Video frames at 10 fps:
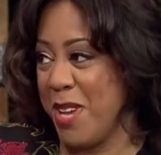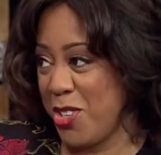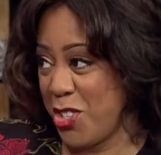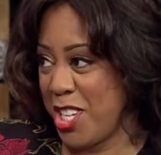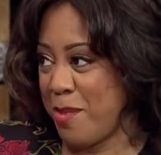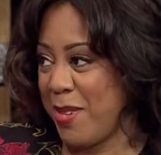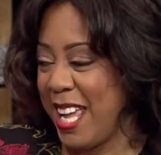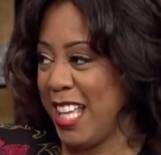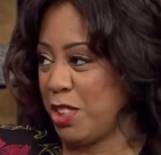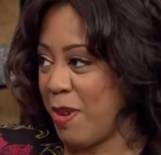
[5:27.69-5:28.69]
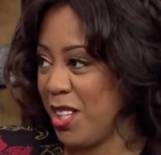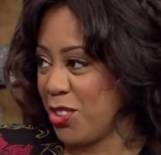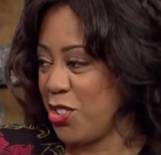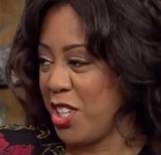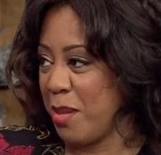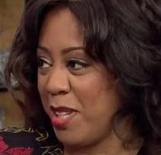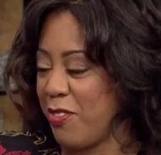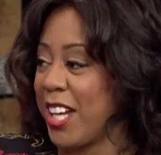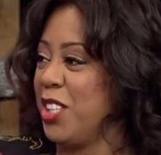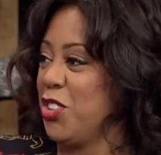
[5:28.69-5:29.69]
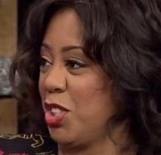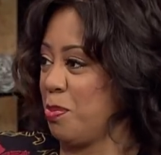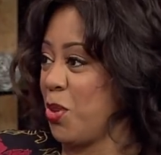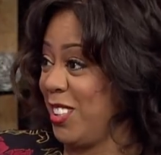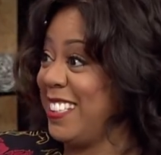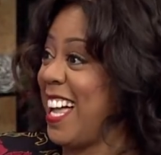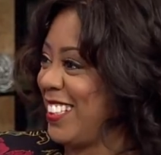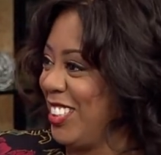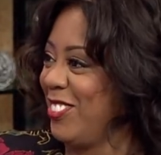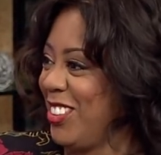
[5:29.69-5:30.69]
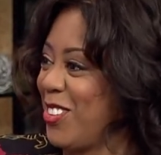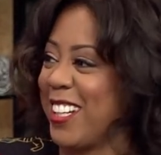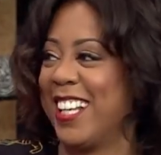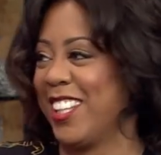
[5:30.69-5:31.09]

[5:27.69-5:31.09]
mentorship okay. and sponsorship. Okay. And if I can use a sports analogy real Absolutely.